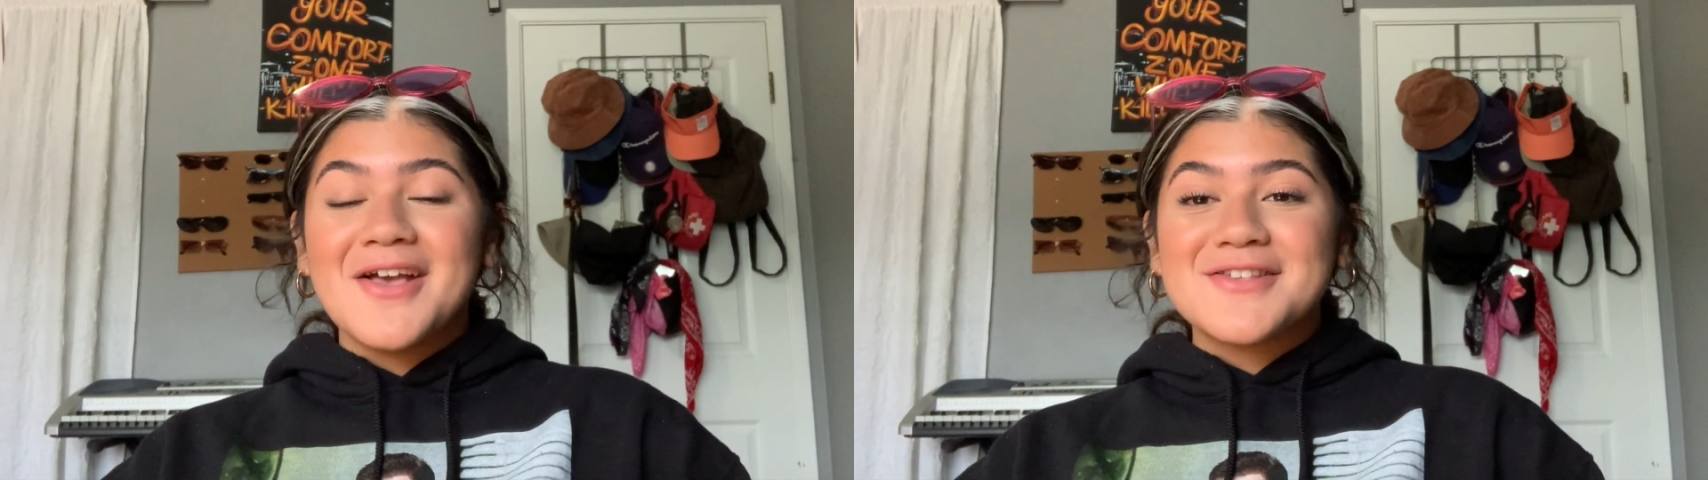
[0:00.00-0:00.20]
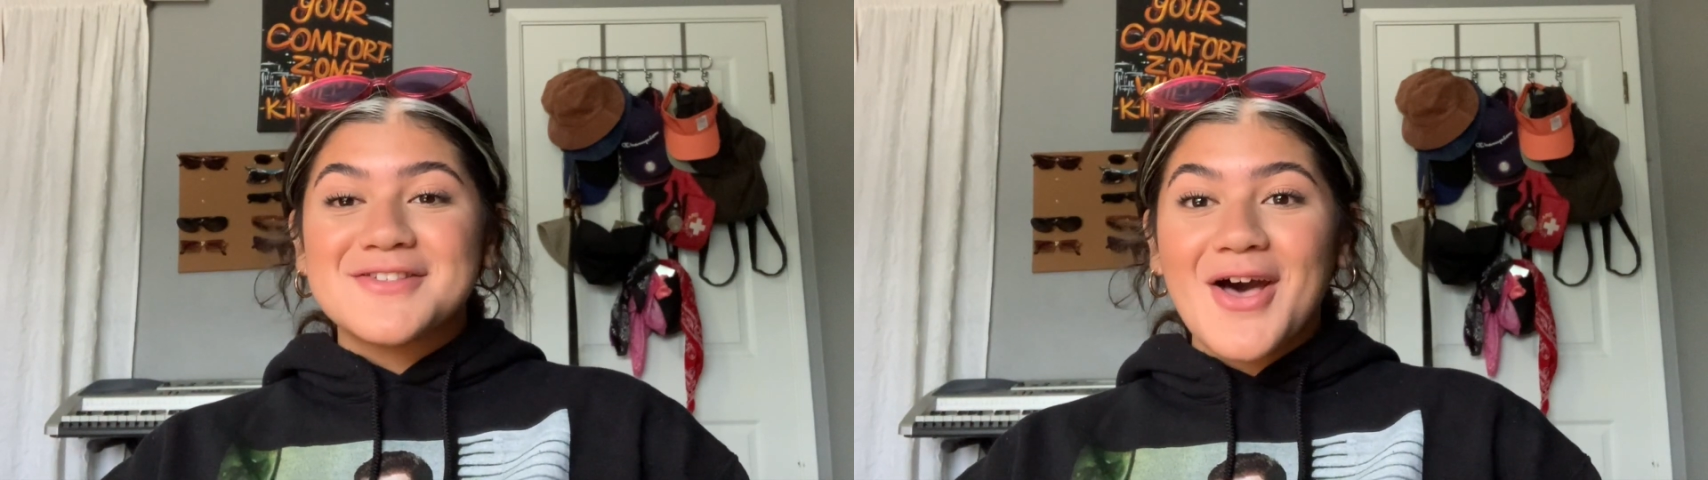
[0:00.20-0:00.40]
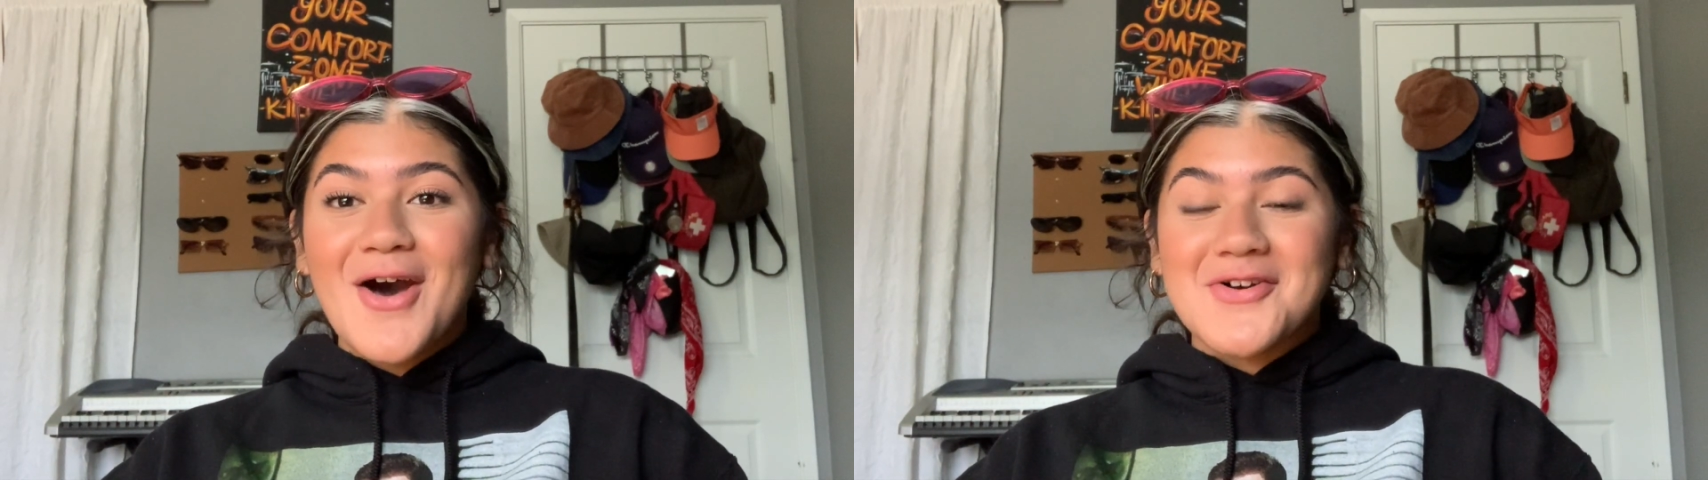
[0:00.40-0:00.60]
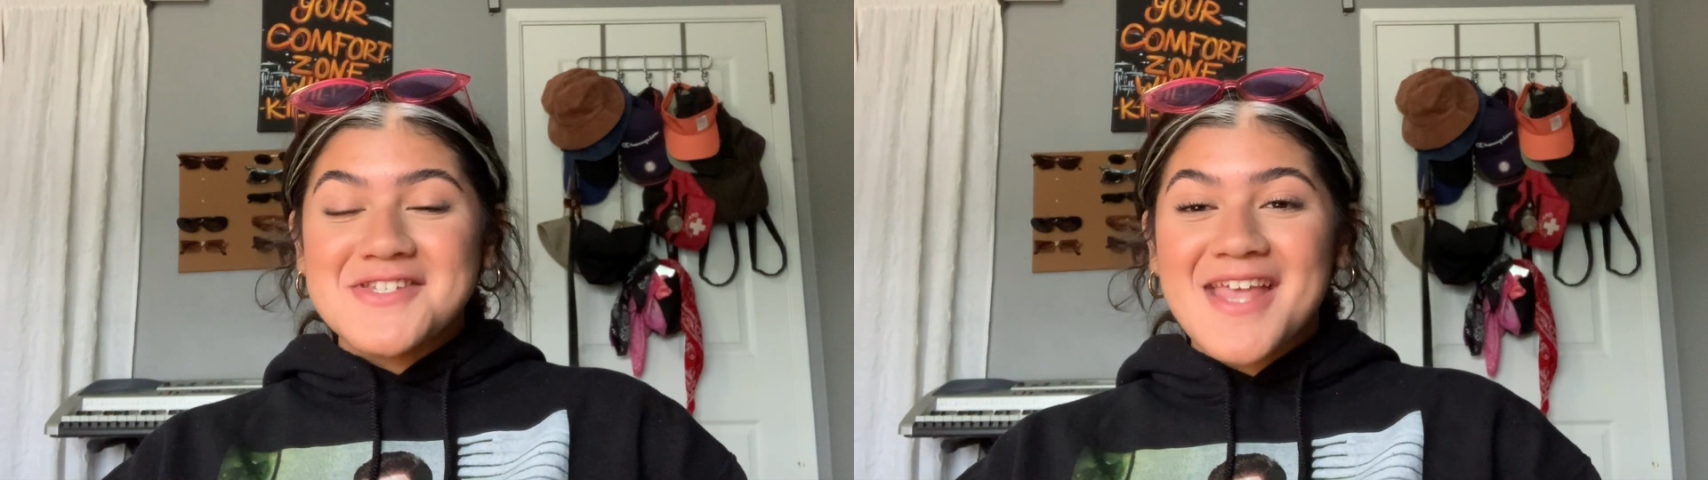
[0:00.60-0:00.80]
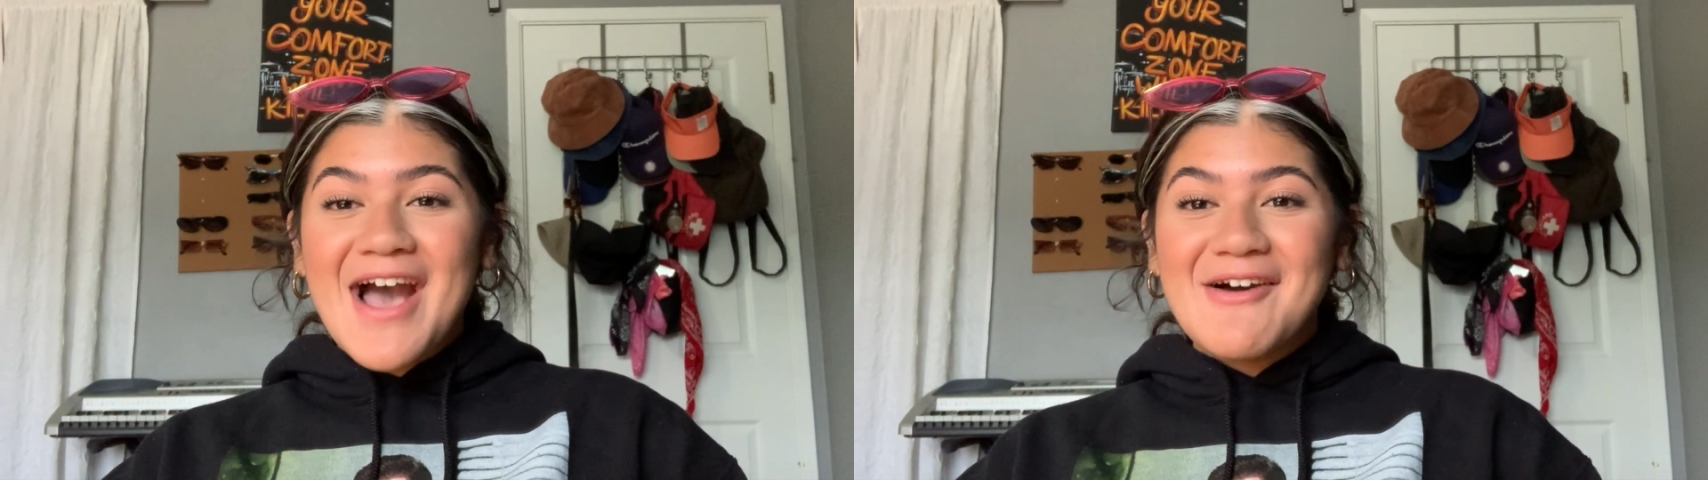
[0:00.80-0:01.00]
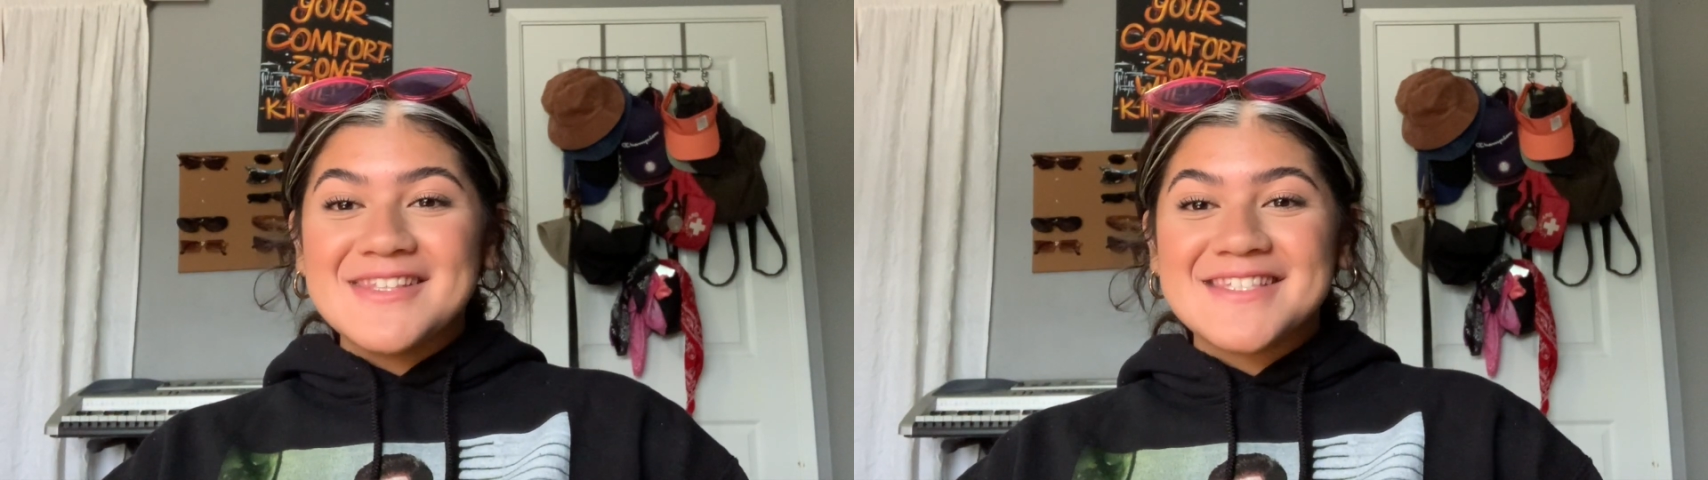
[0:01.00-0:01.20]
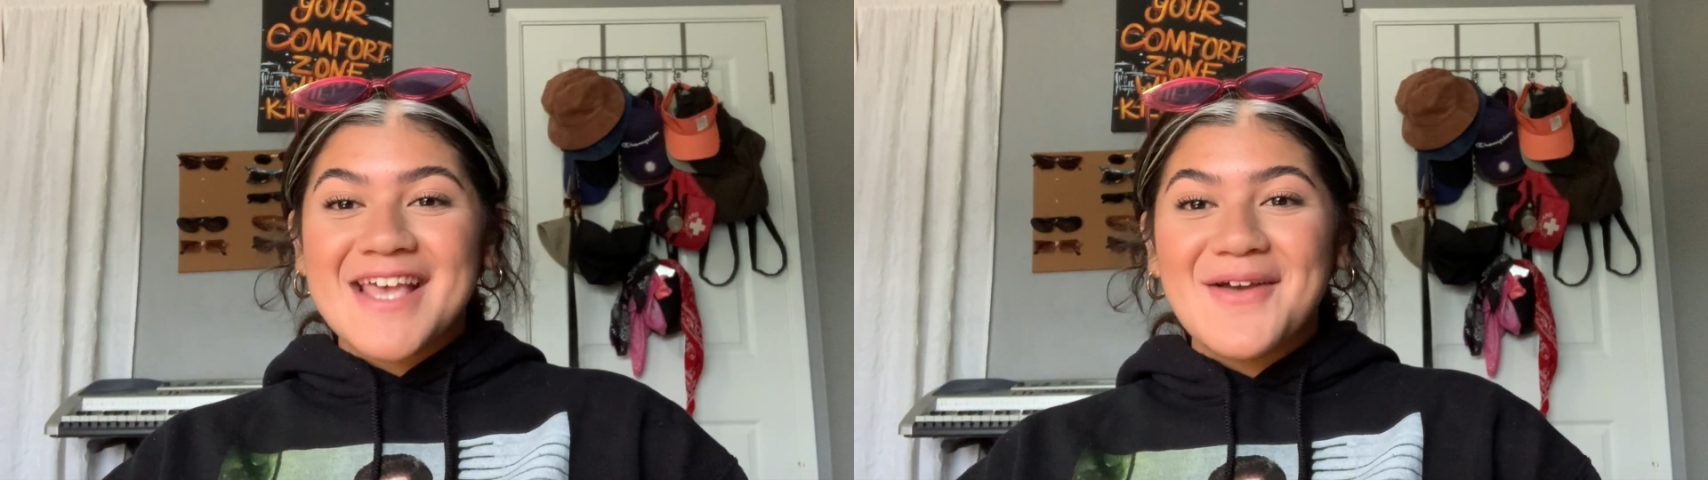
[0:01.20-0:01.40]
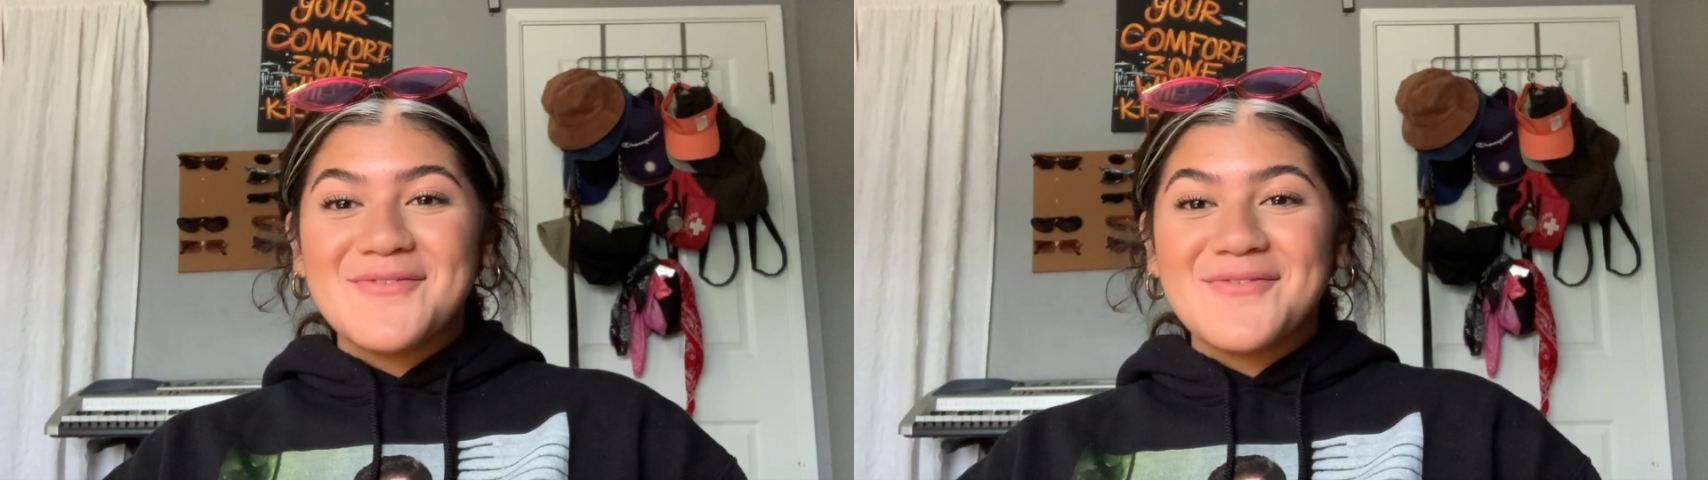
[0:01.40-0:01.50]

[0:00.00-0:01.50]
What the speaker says: So now it's time